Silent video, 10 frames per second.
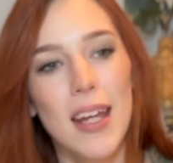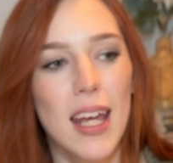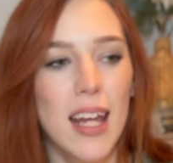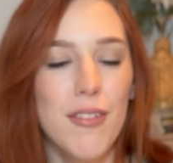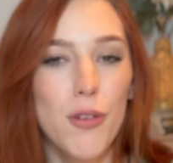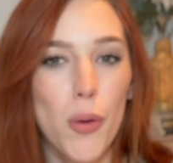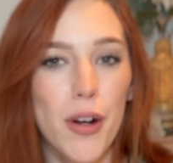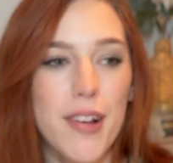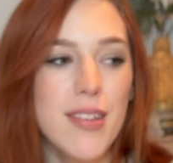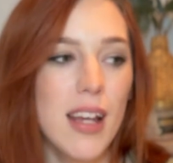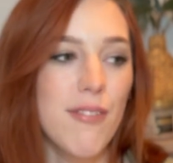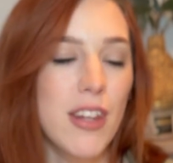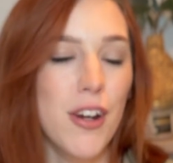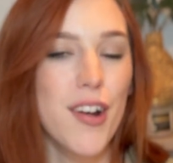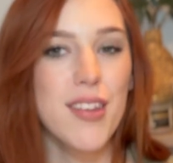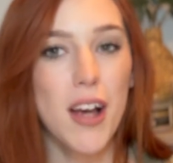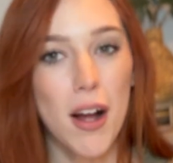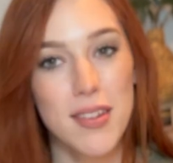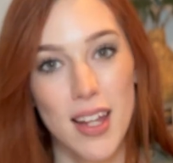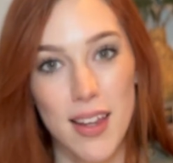And of course, if there is
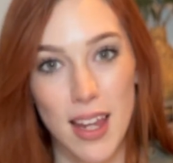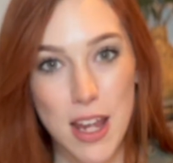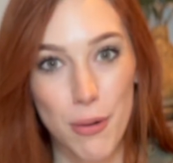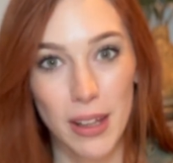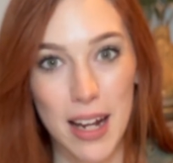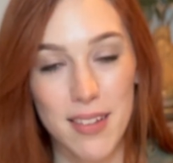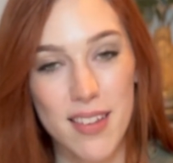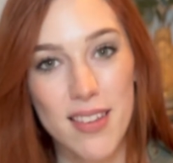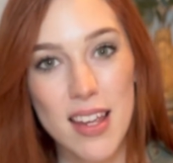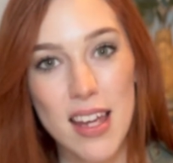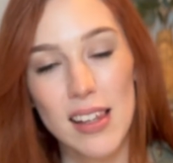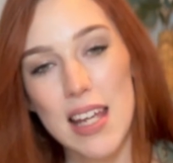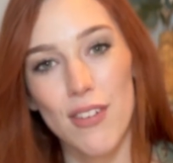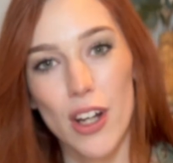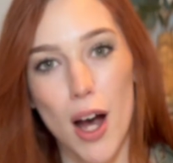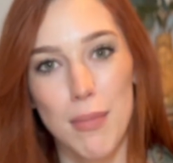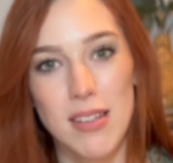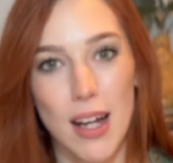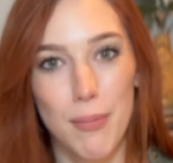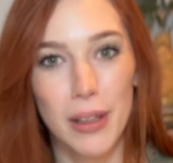content that you would like to see, leave a comment
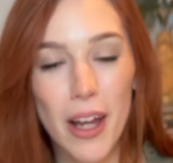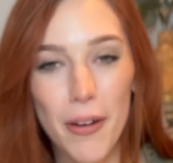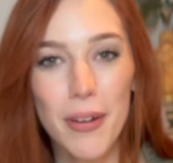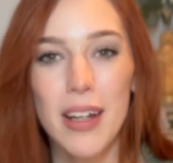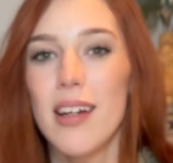down below.